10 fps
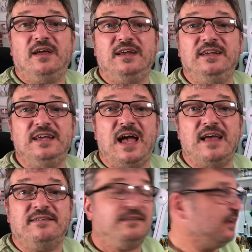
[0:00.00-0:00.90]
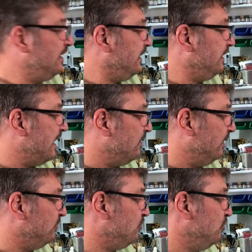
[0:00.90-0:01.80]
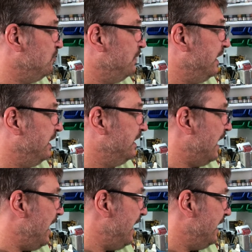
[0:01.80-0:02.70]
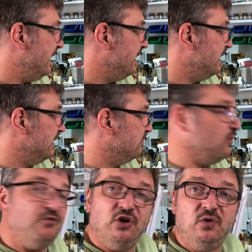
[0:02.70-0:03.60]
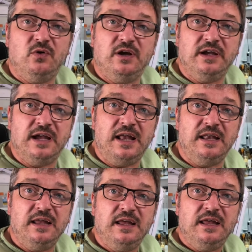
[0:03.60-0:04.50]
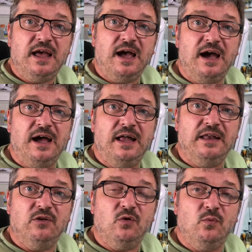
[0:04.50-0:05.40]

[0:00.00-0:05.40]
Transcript: Yes. Now it's going to be a review again, and